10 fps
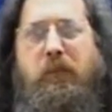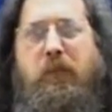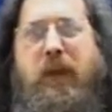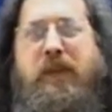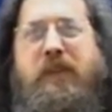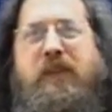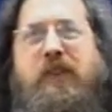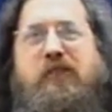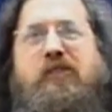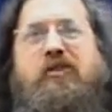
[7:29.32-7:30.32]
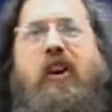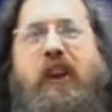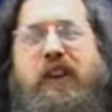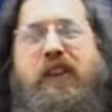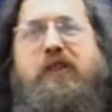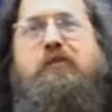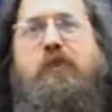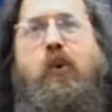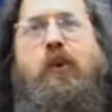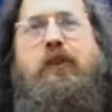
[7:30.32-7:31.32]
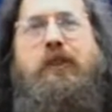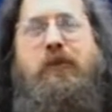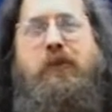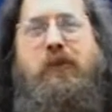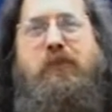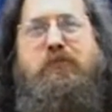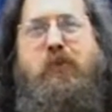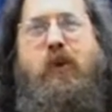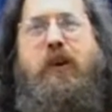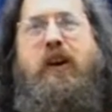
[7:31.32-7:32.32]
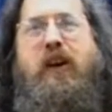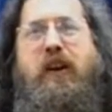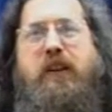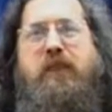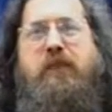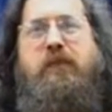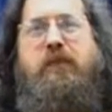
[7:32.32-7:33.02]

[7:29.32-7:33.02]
make a society that's more livable, more kind.